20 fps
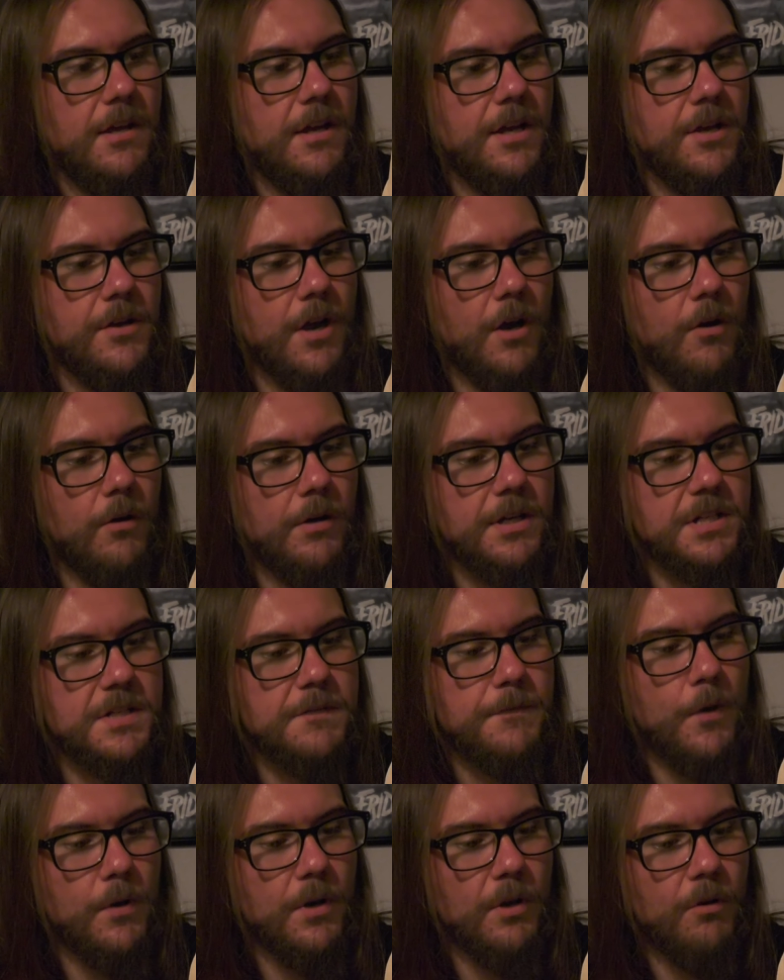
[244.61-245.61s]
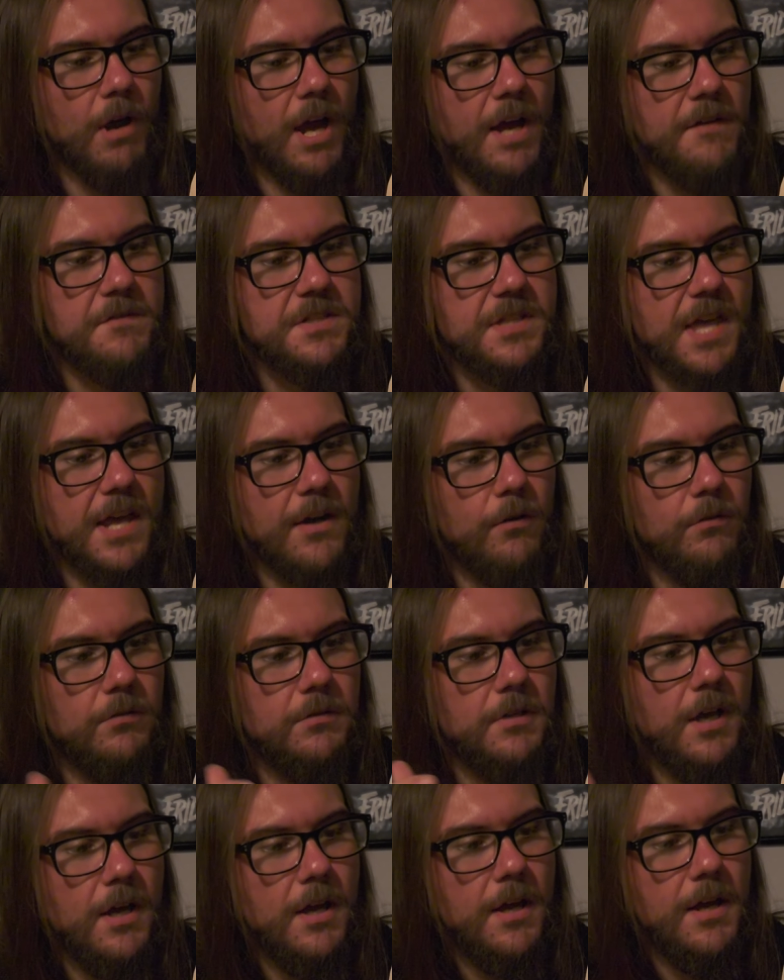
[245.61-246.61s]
you know, because photographs, they don't